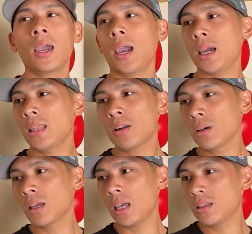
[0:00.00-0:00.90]
and they
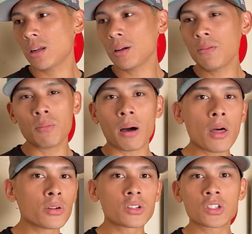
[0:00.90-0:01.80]
don't, they don't even
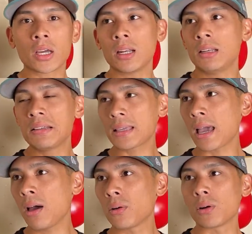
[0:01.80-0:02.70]
bother to try to
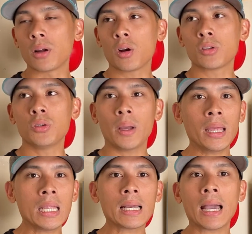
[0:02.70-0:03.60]
discount or, or do
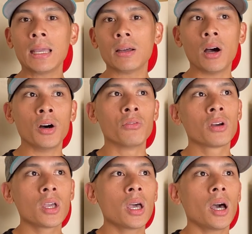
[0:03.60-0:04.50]
any kind of,
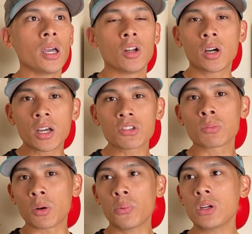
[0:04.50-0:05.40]
uh, you know,
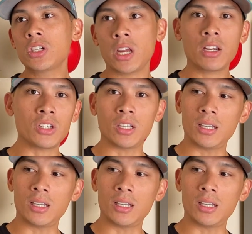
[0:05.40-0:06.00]
customer appreciation.